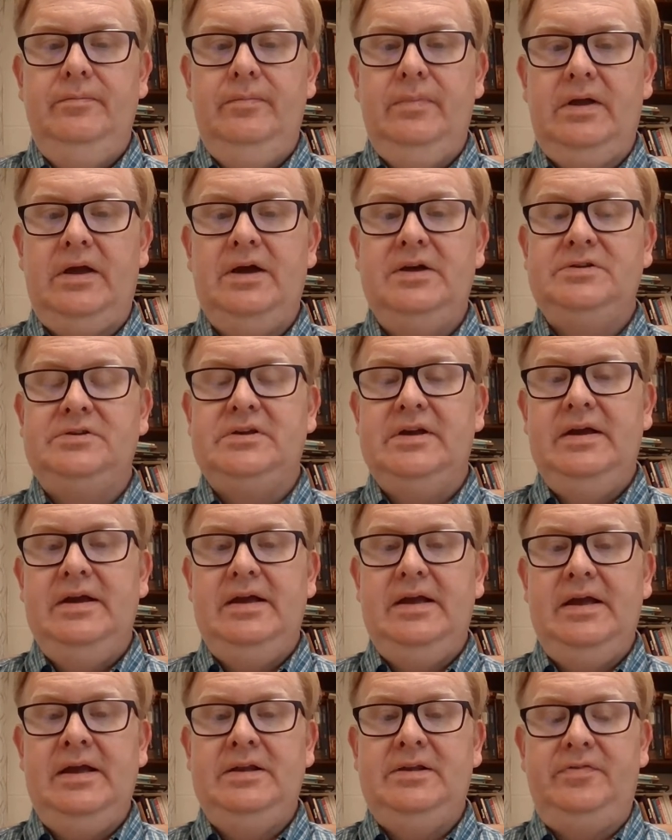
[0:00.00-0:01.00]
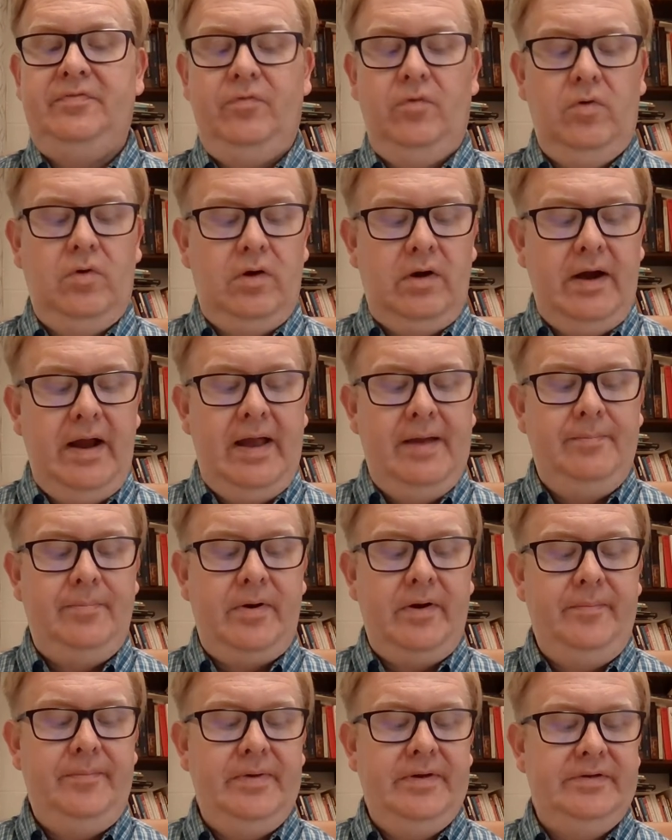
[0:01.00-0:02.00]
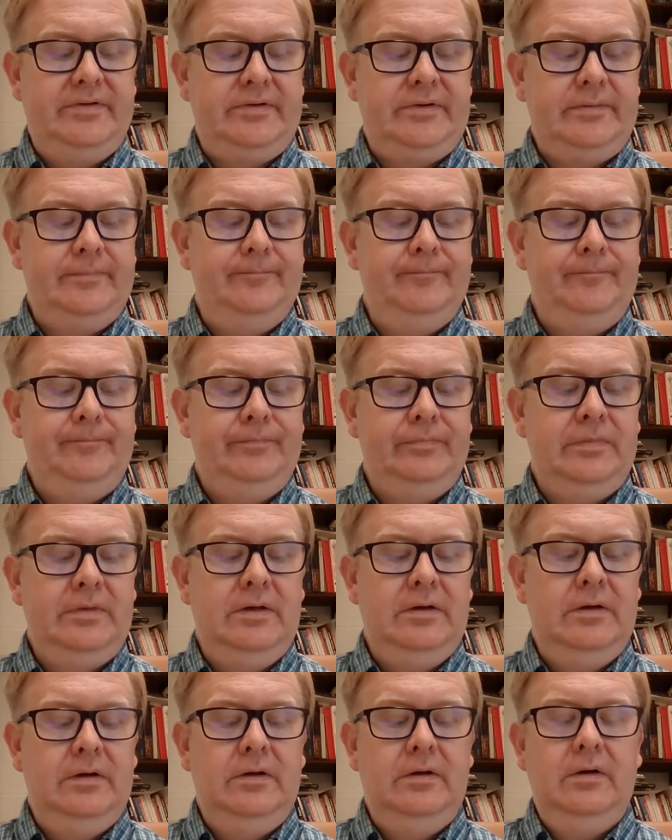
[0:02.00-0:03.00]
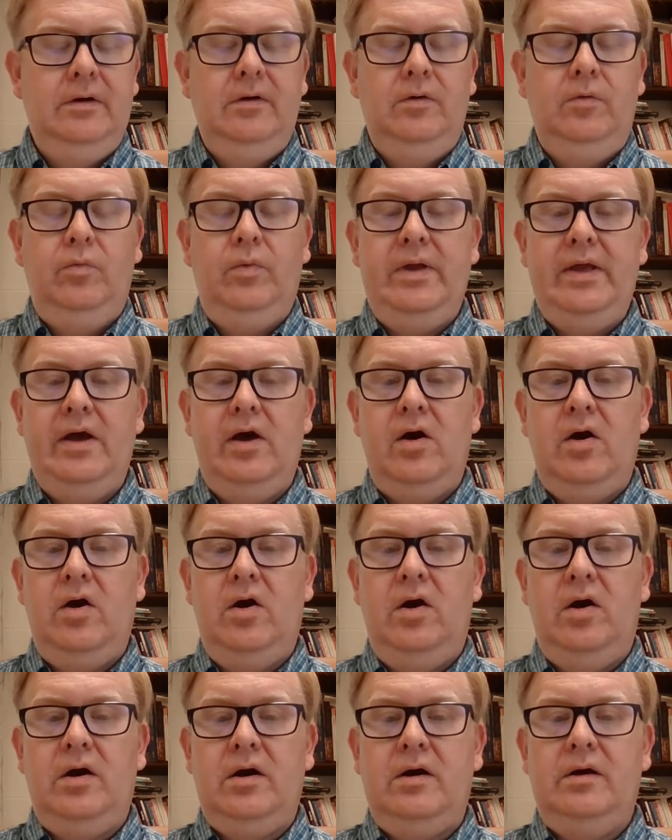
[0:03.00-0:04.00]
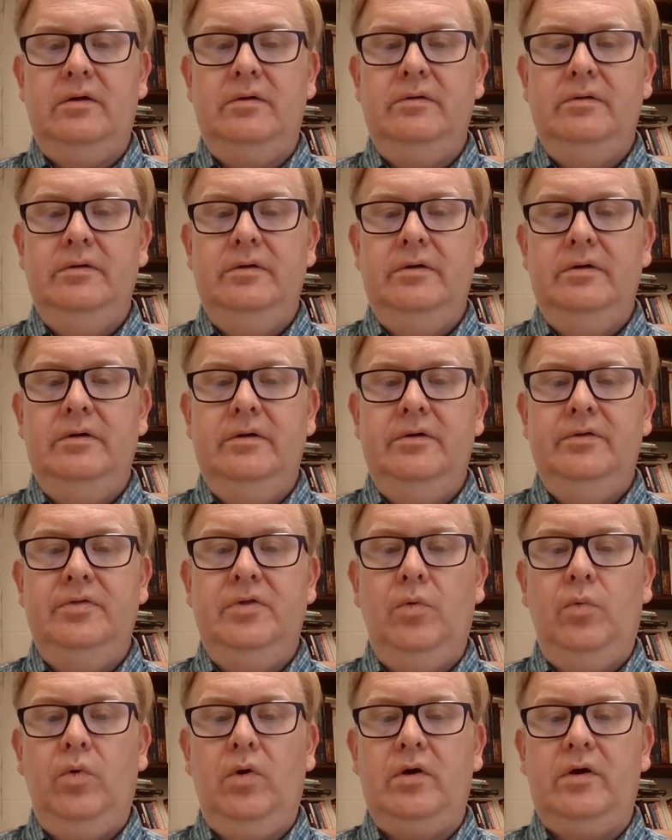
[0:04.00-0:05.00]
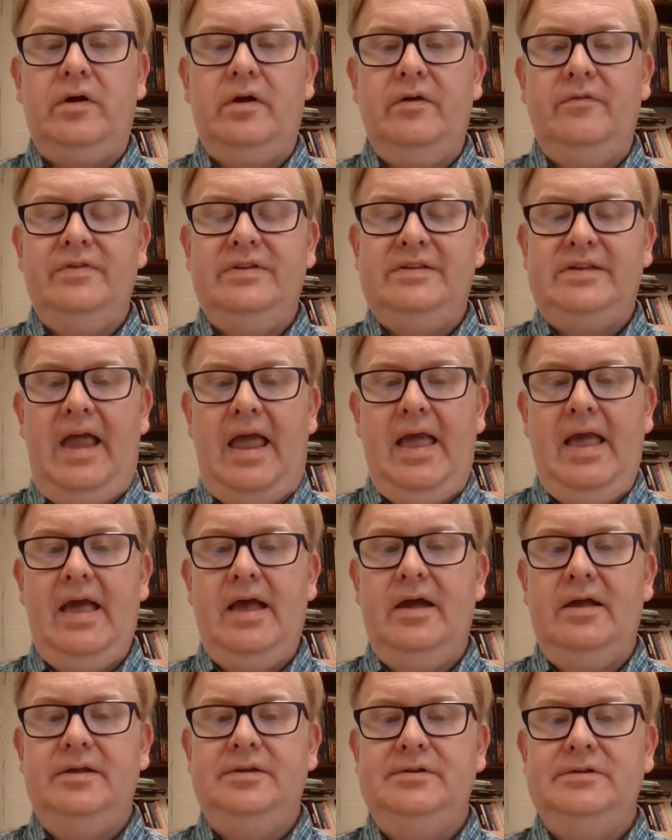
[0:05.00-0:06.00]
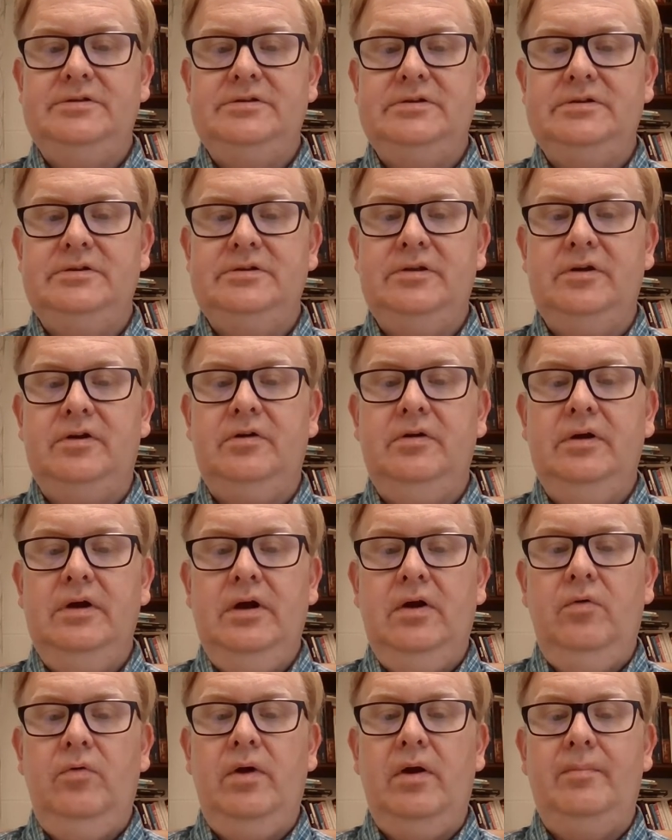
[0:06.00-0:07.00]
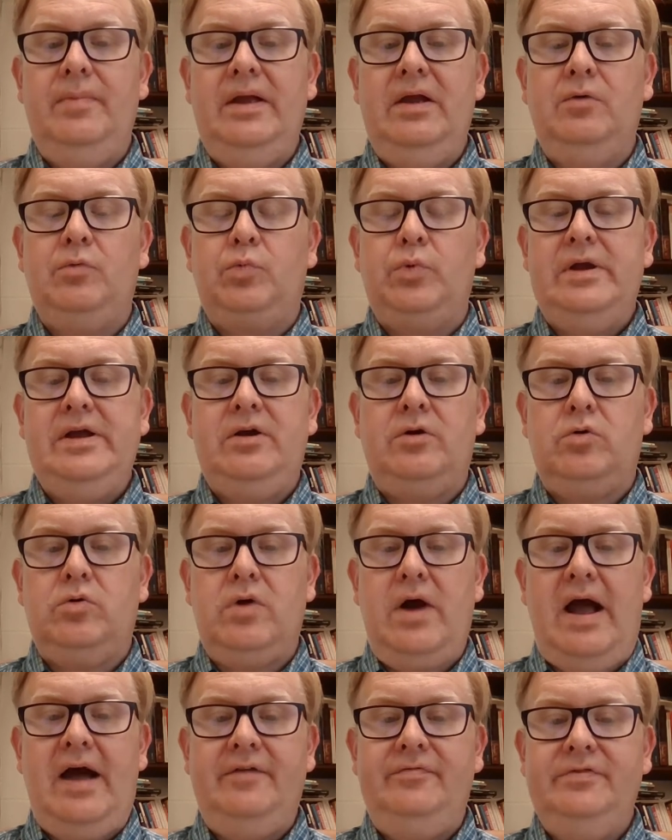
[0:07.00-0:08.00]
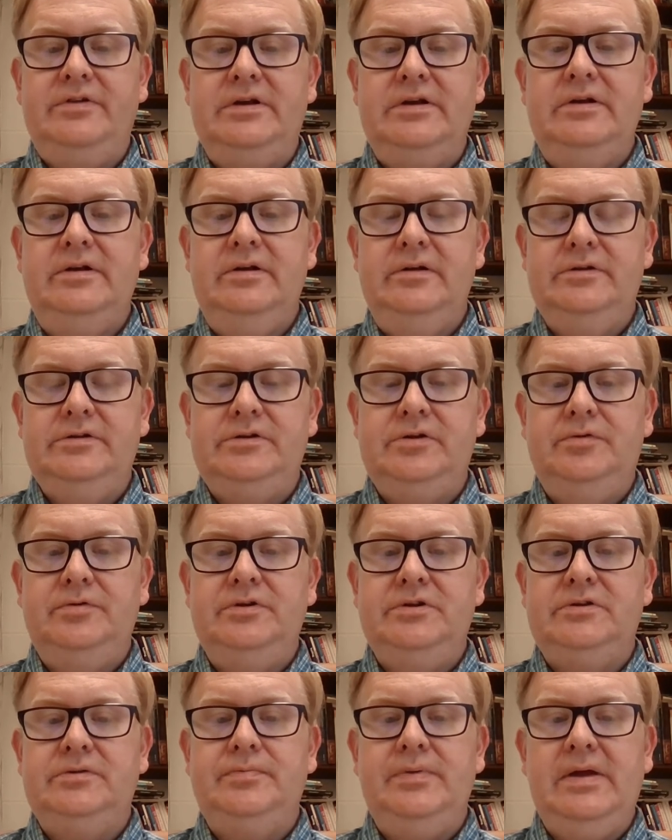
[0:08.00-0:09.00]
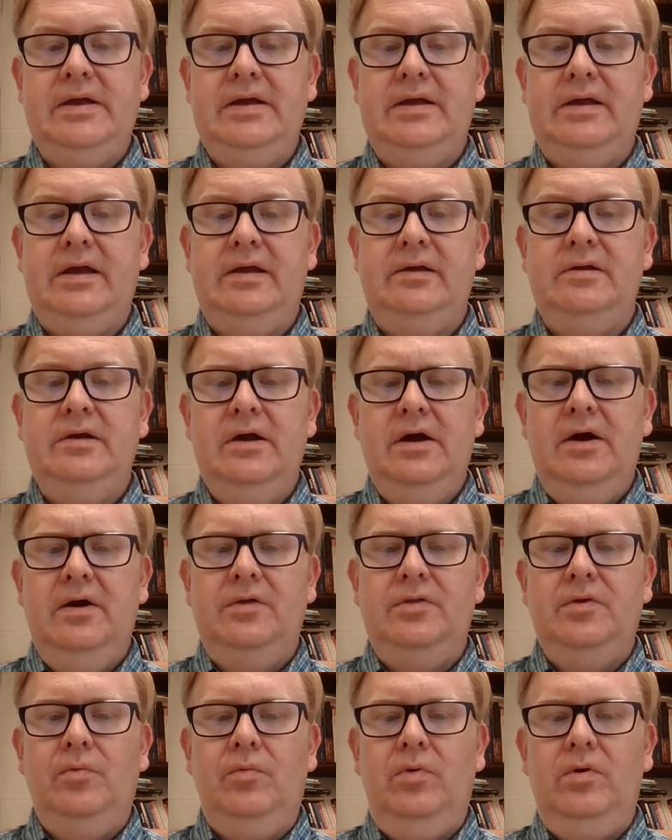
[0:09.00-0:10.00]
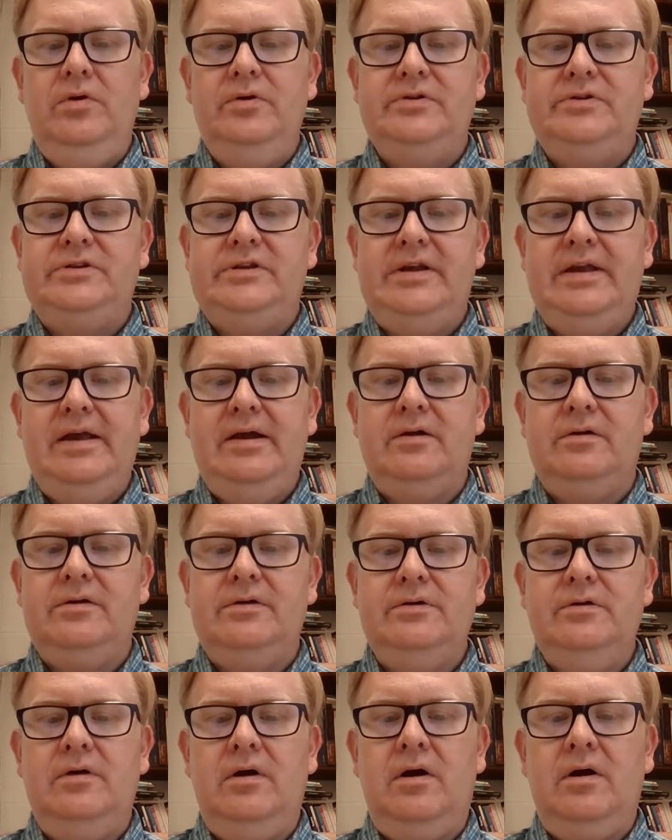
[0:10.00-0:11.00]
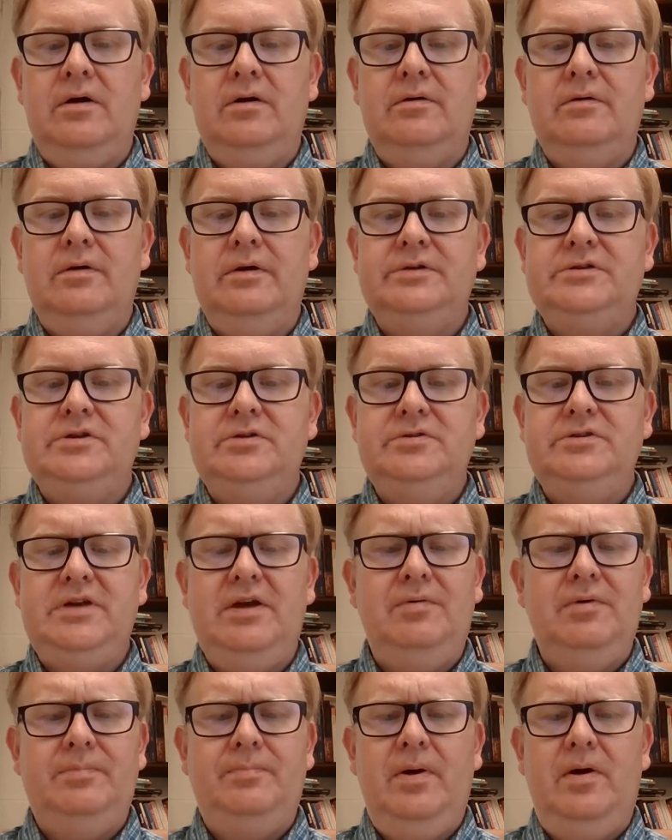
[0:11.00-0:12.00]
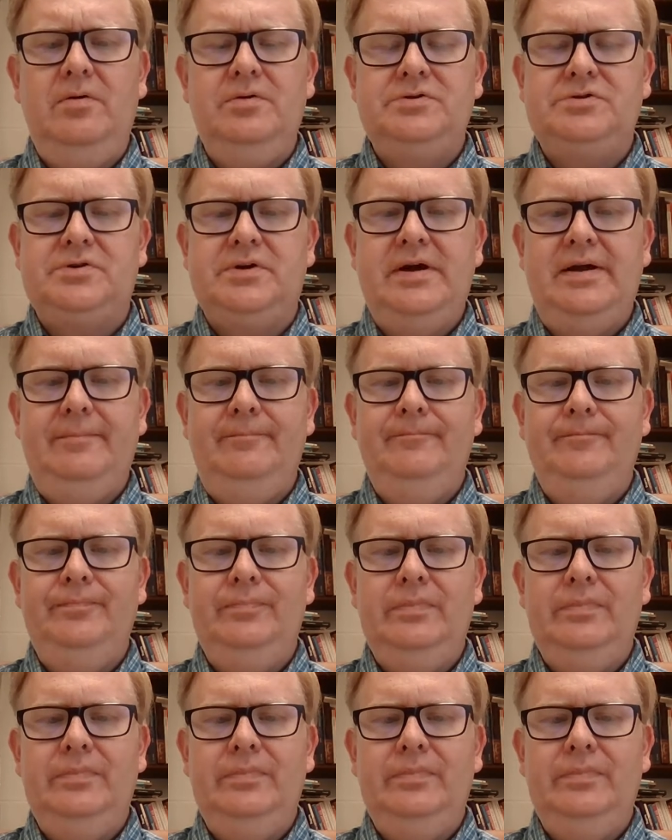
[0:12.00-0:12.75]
because it's for a purpose. We are the work of his hands, the, we are being recrafted, so to speak. And the words here are associated with poetry,